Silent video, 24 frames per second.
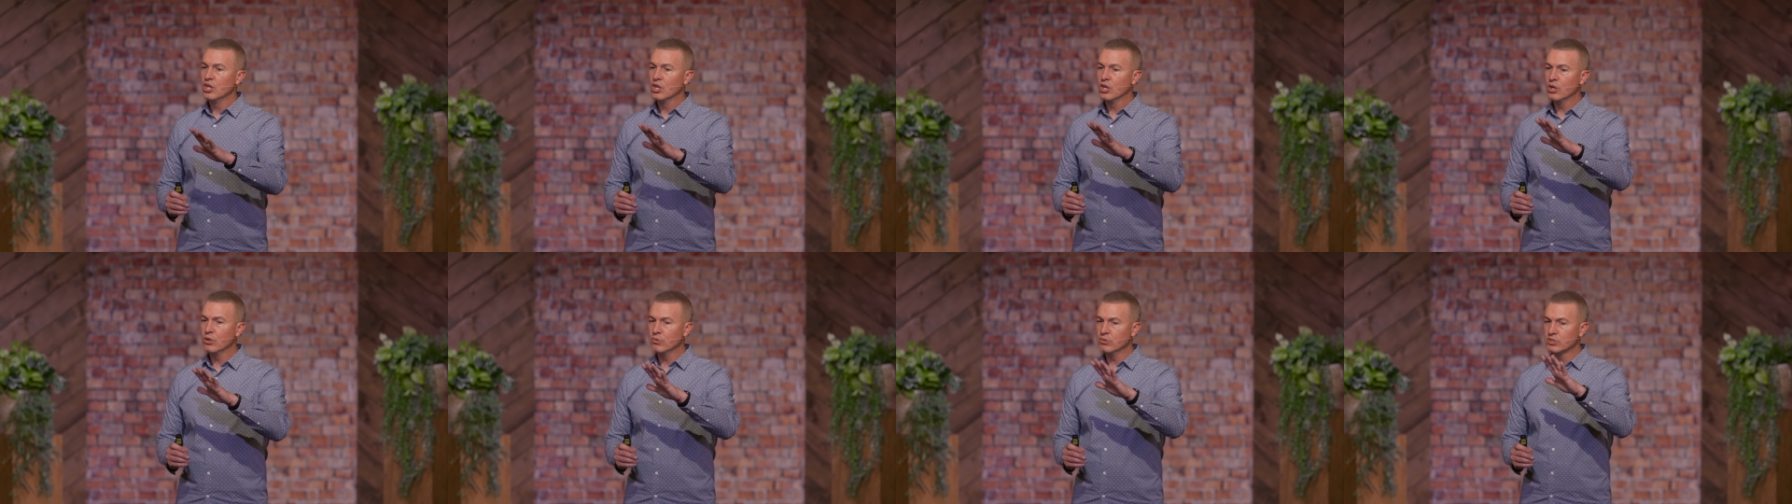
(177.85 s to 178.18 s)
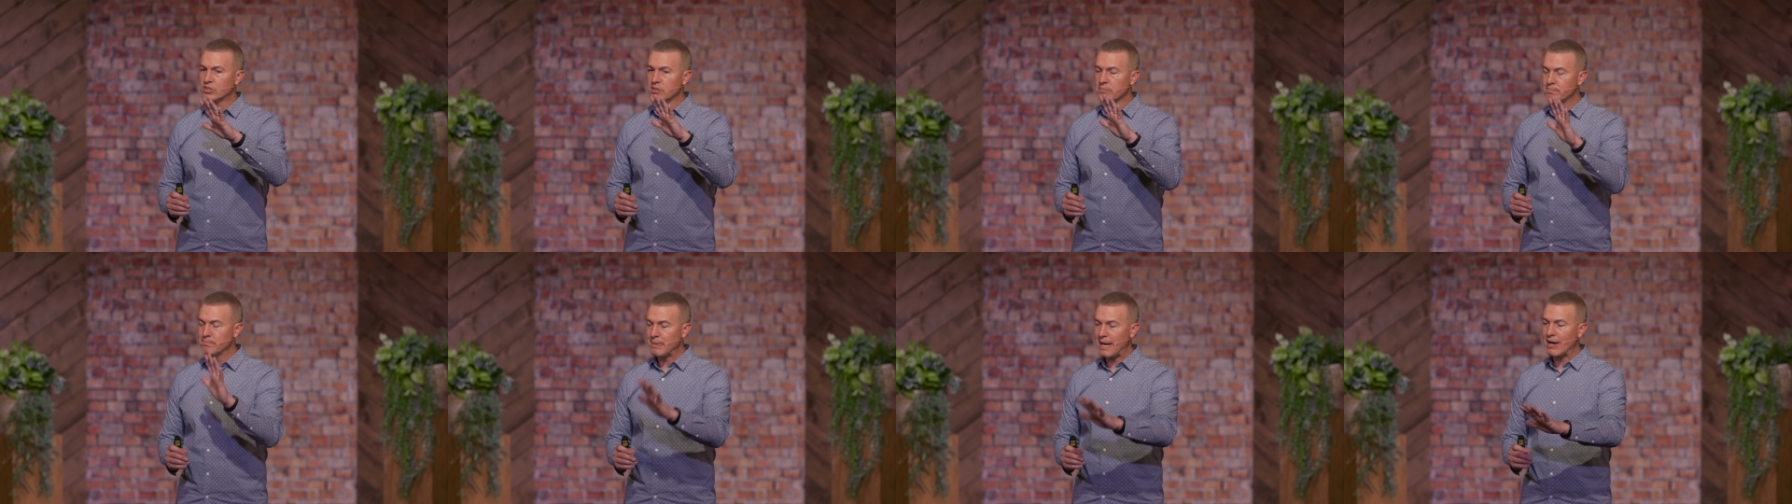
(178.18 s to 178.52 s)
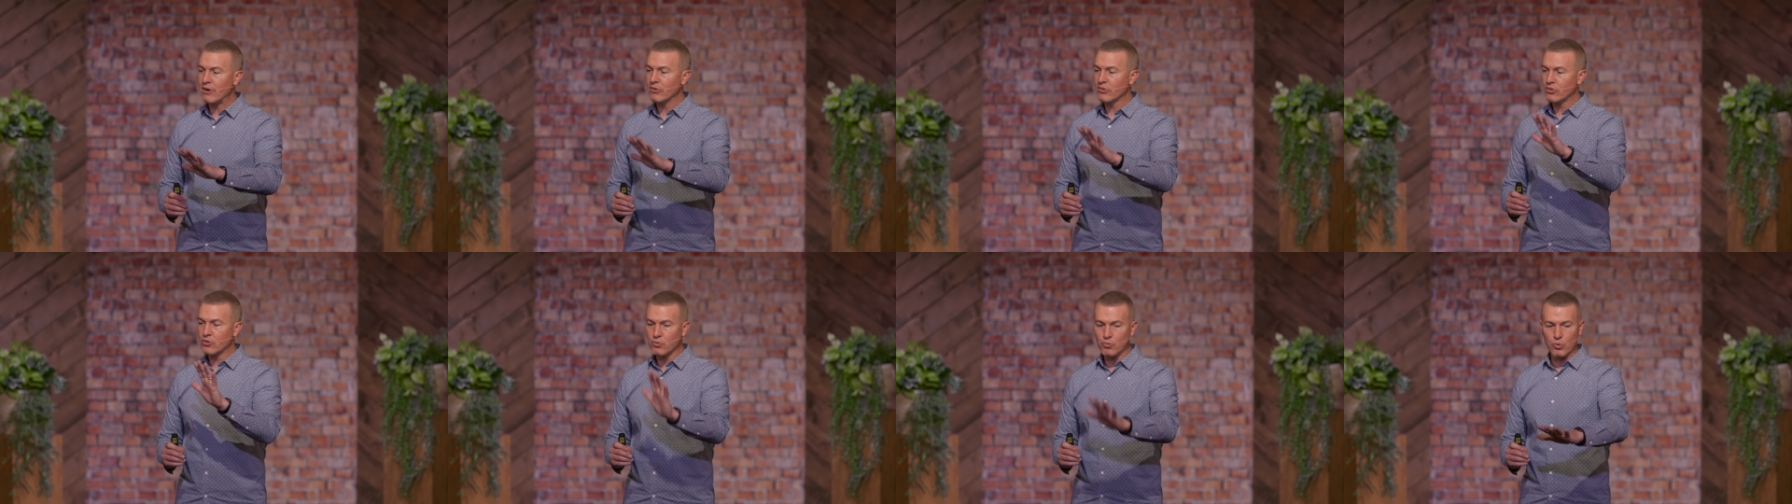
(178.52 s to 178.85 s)
who is
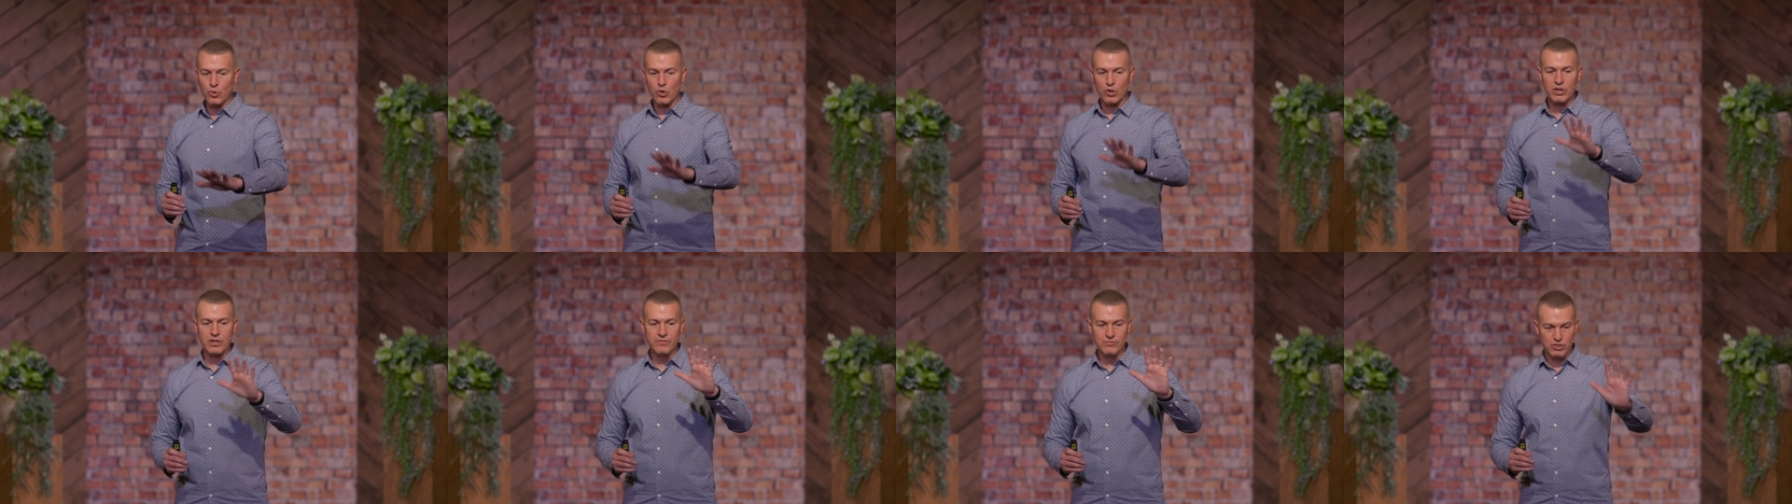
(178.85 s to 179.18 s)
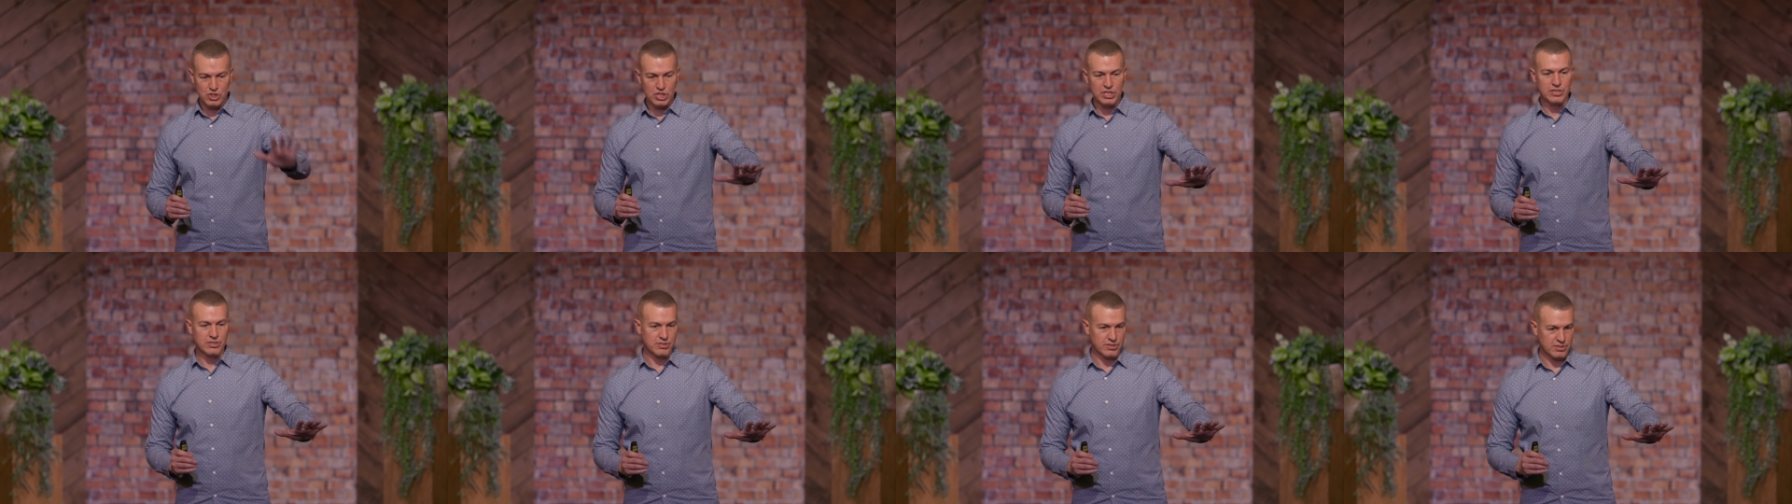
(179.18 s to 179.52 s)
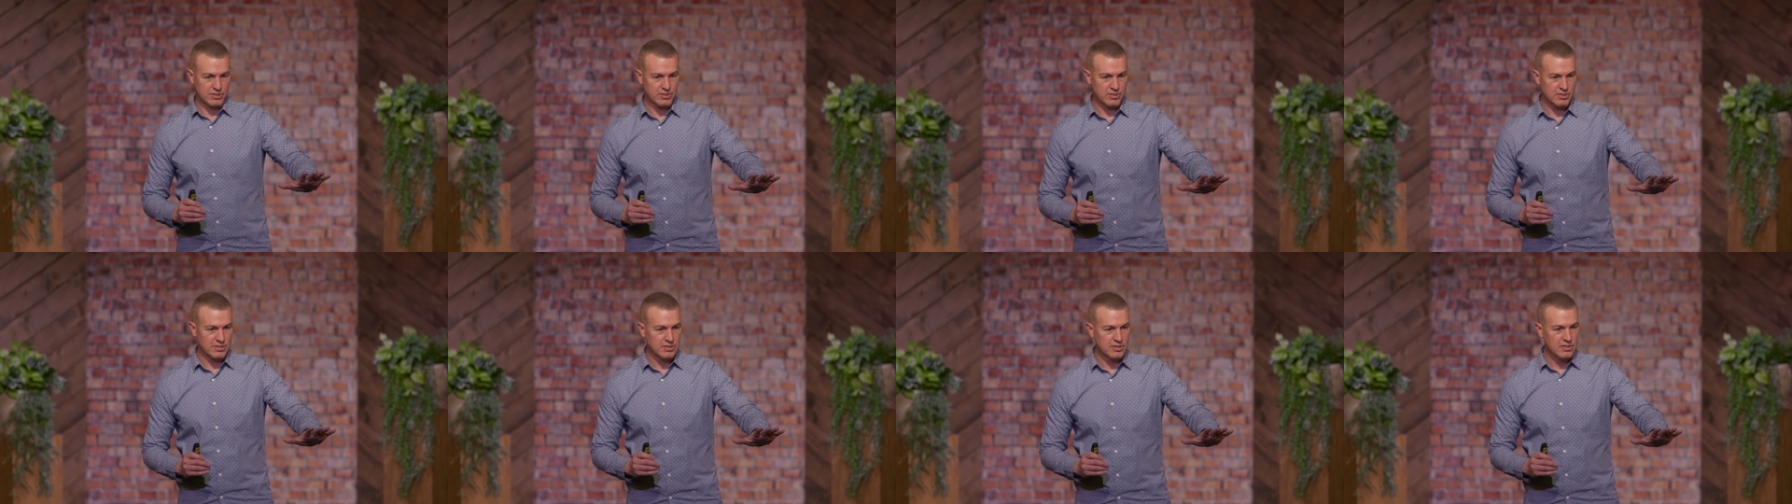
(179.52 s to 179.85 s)
about the work of
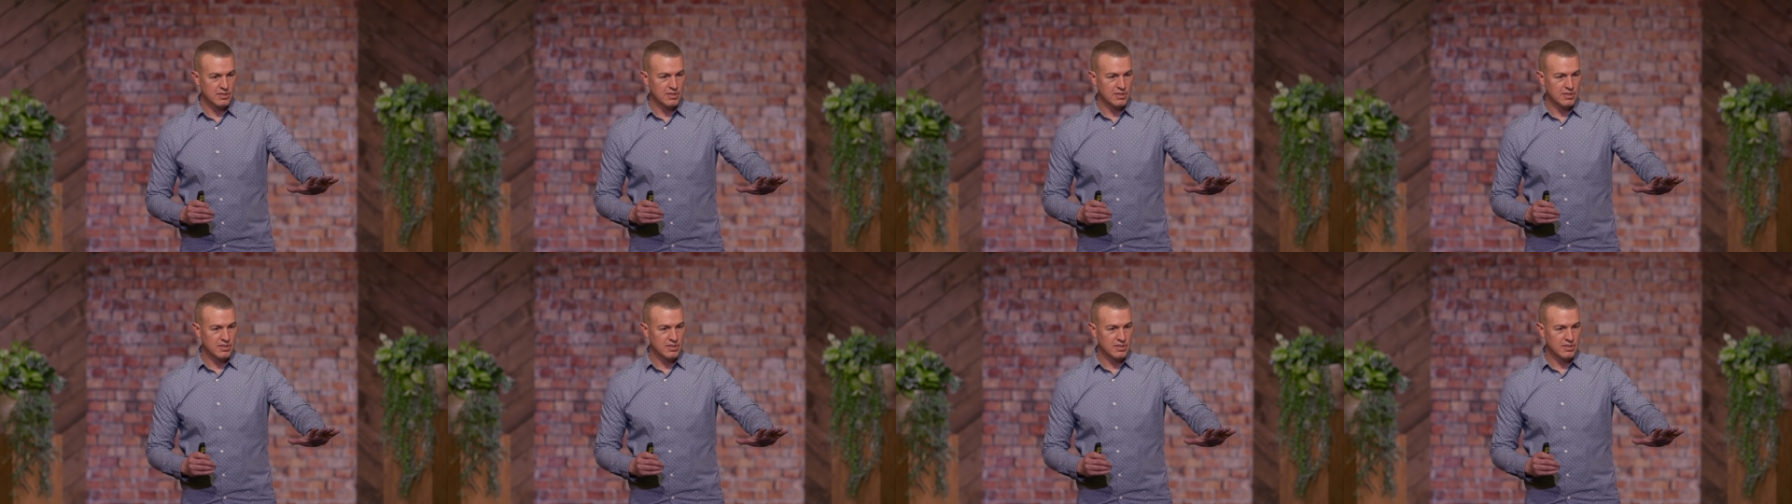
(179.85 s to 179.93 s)
Jesus.